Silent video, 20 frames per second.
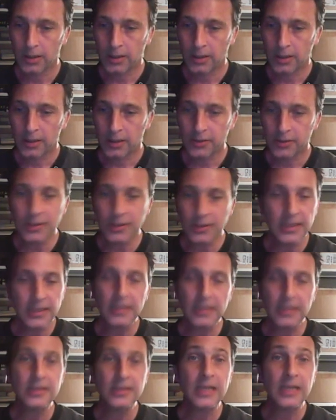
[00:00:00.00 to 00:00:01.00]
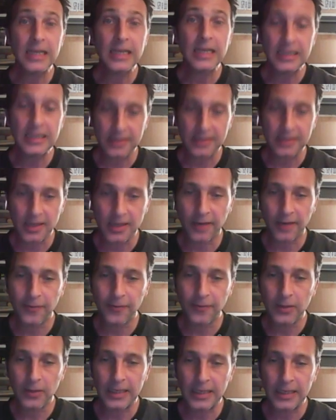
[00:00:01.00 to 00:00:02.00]
So you see, this is a
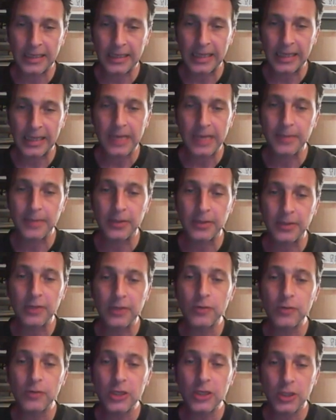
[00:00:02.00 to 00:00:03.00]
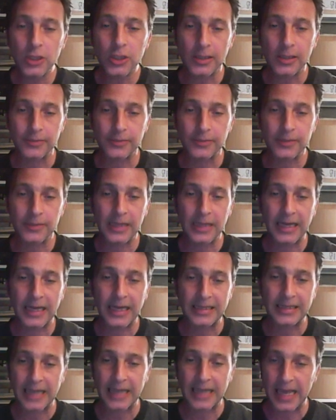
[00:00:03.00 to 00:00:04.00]
fun little game. Now the original
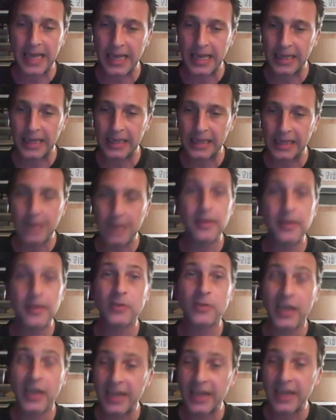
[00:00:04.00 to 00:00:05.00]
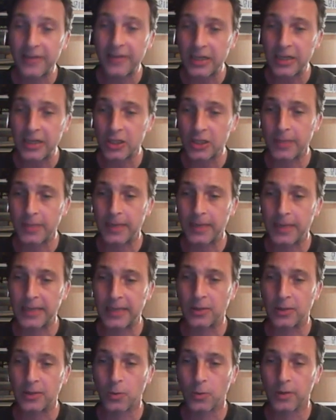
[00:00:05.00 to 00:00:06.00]
that came out, I never actually
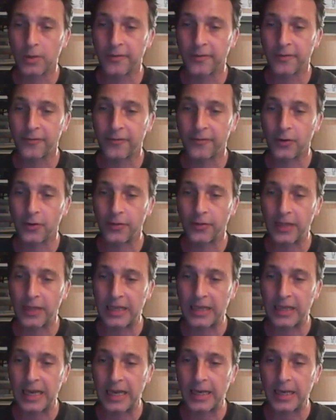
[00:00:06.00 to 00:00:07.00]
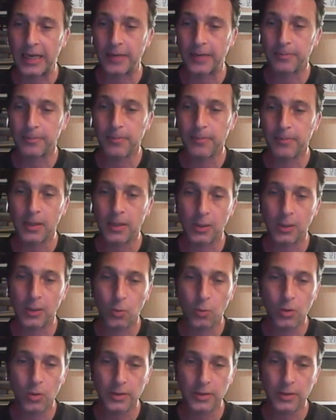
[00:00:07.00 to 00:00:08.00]
played. The one for the Model
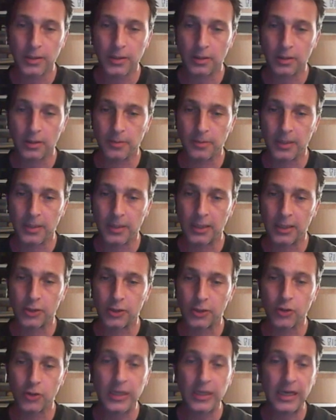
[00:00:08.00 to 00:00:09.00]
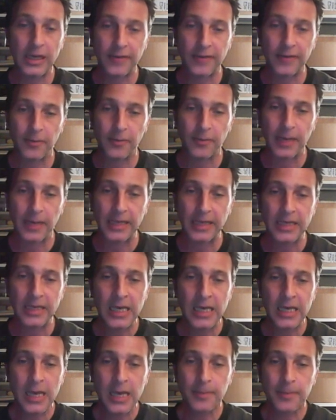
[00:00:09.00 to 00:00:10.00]
1 or the Model 3, I never played.
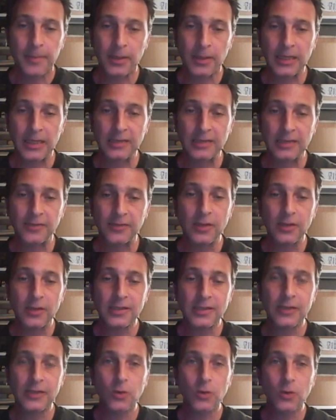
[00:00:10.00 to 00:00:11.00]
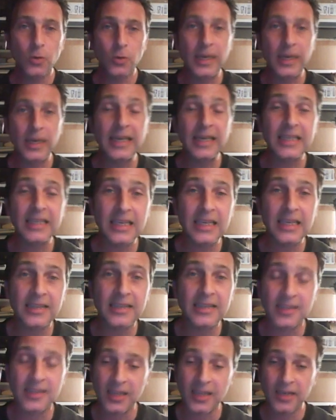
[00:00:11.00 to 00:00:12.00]
But as far as I know, it
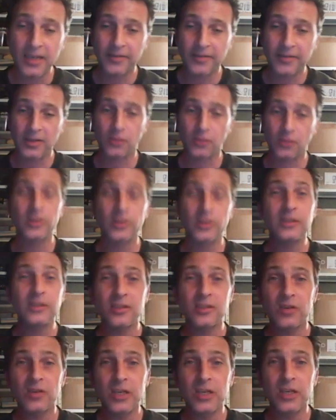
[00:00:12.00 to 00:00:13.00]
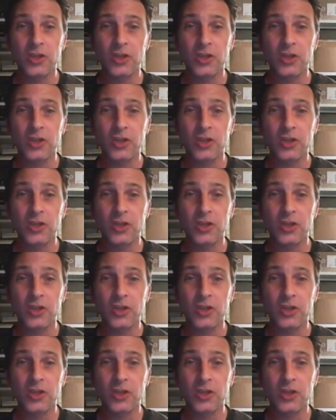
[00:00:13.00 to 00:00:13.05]
is a kind of a green screen